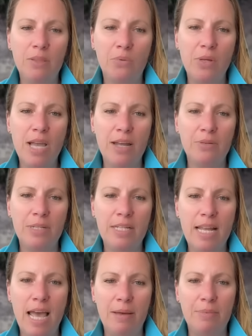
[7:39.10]
300
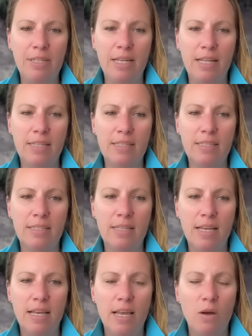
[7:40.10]
inhabitants,
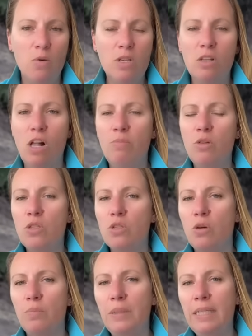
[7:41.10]
was almost
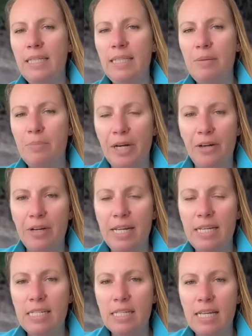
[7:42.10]
completely
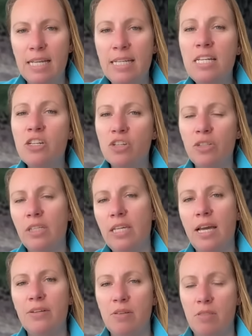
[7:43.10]
buried initially
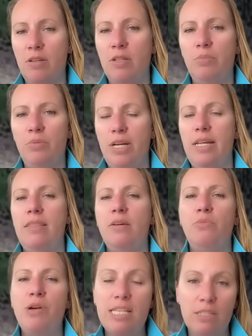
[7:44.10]
under the debris. The
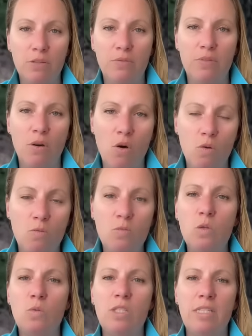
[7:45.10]
rest of the
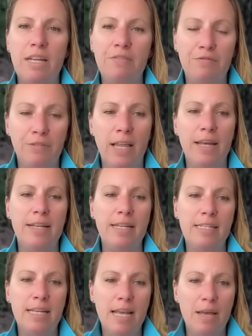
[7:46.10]
homes was then
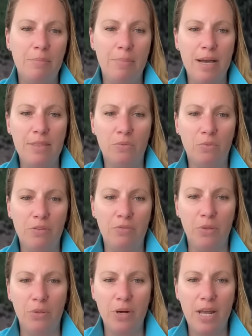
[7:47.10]
flooded by the
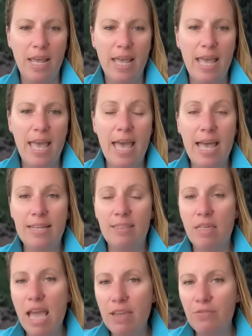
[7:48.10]
river. And
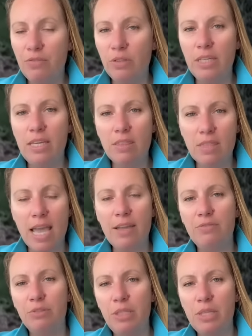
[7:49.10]
thankfully,
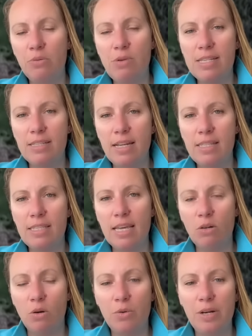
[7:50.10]
thankfully, the residents
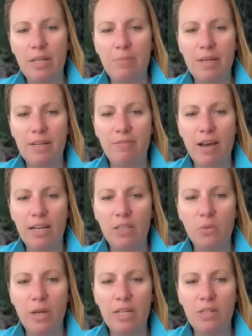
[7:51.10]
had already been
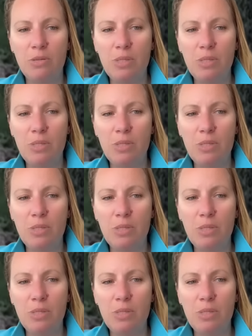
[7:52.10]
evacuated to